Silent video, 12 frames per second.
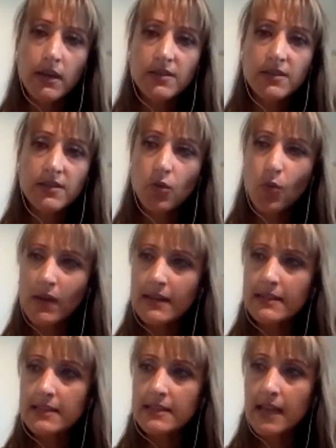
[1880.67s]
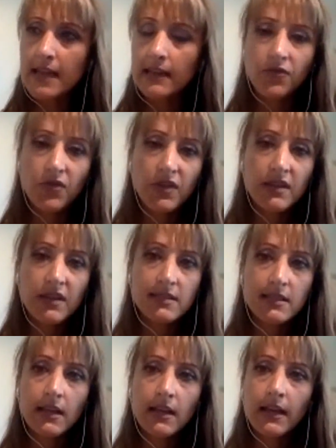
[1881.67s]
is to what extent can this